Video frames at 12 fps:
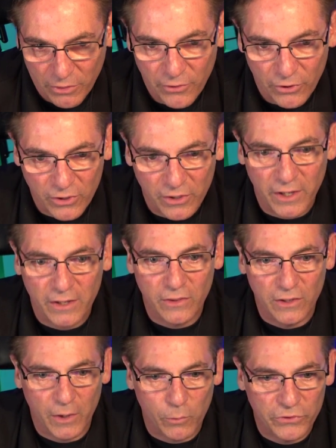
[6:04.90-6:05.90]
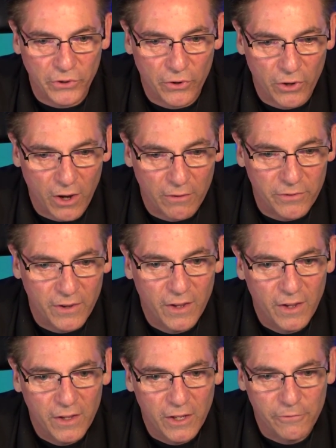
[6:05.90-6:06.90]
the third click, the light will turn off.
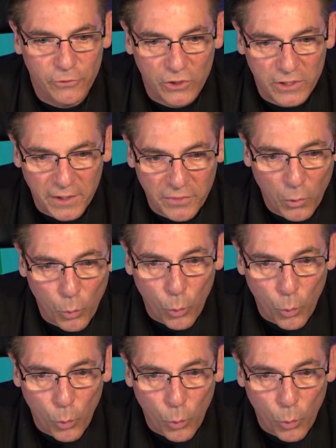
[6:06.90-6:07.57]
If you click the